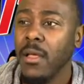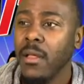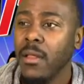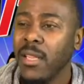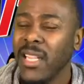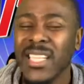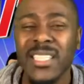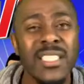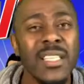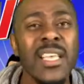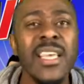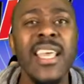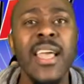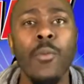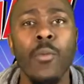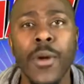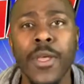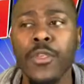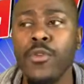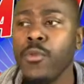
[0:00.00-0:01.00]
Let's look at
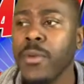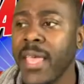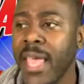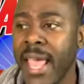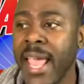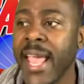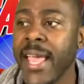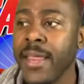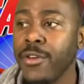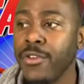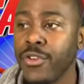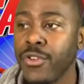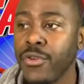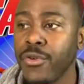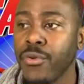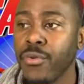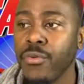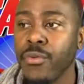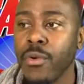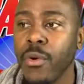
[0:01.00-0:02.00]
what you can
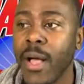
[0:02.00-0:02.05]
do,